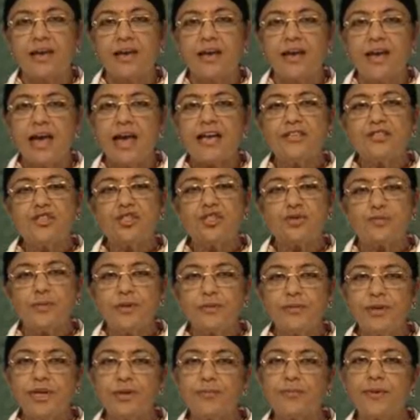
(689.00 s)

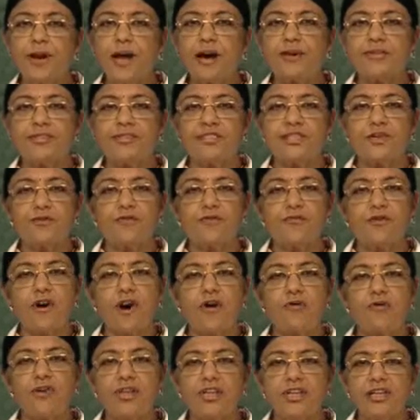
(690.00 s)
Angiospermic plants are
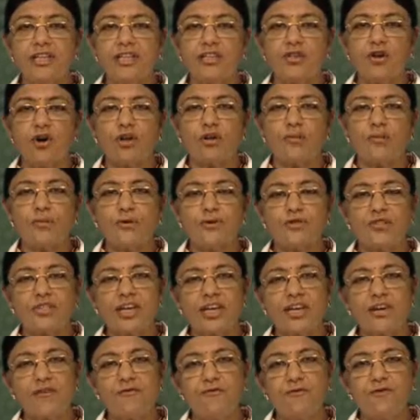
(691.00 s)
found in almost
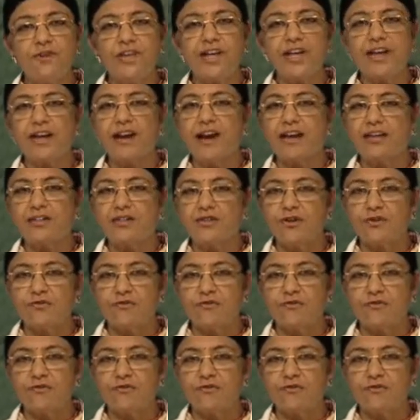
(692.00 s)
every kind of